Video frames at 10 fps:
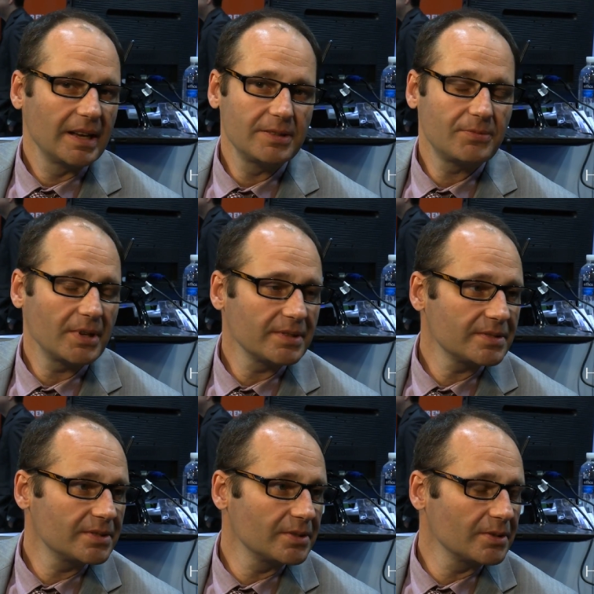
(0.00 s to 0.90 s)
In
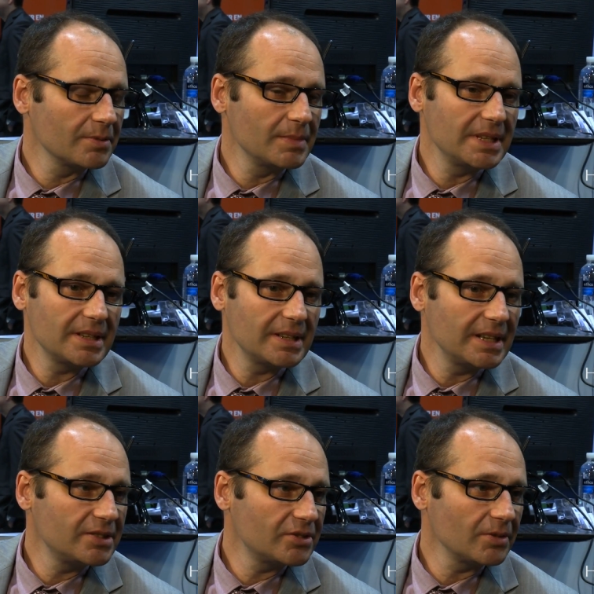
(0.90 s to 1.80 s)
France, the median
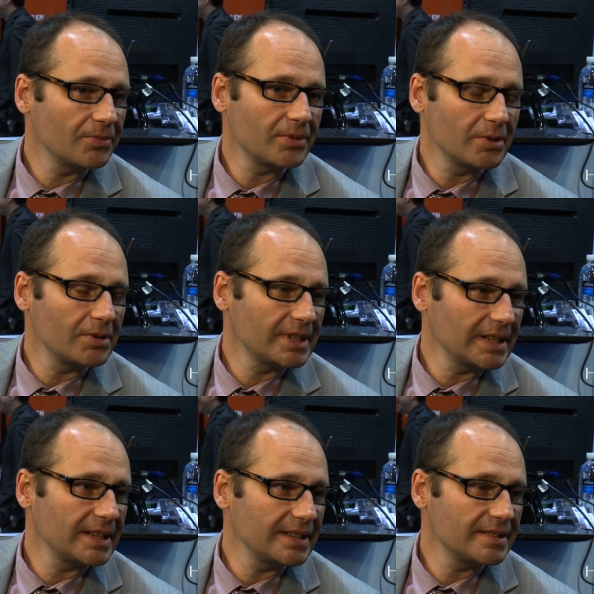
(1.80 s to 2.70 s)
age of
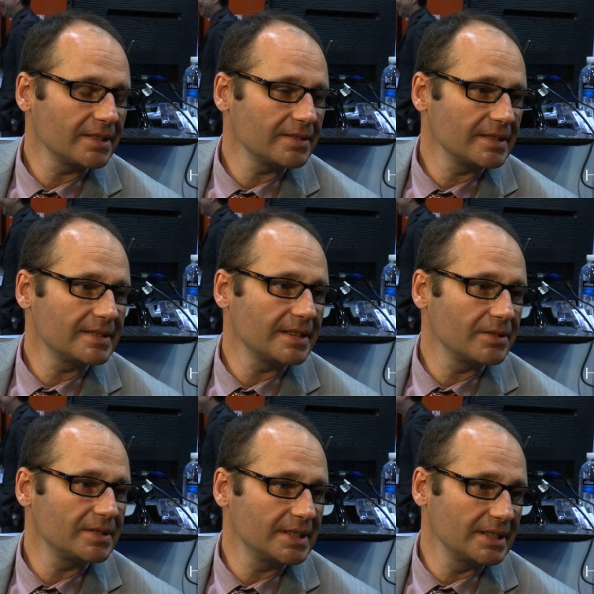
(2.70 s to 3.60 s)
colorectal cancer is
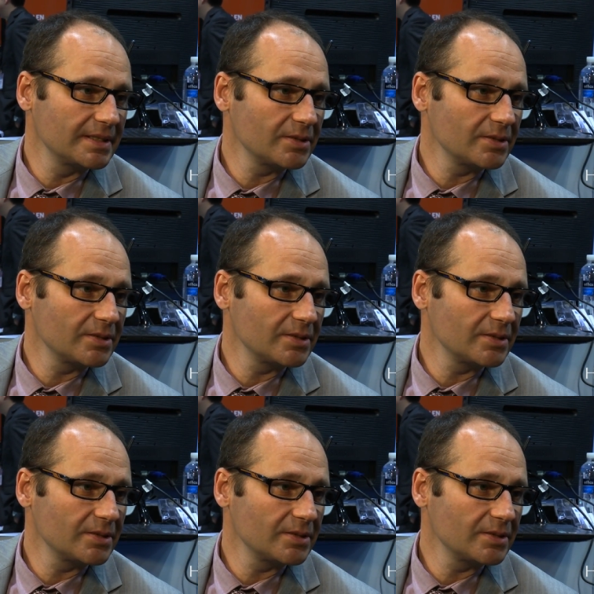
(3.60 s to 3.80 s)
70,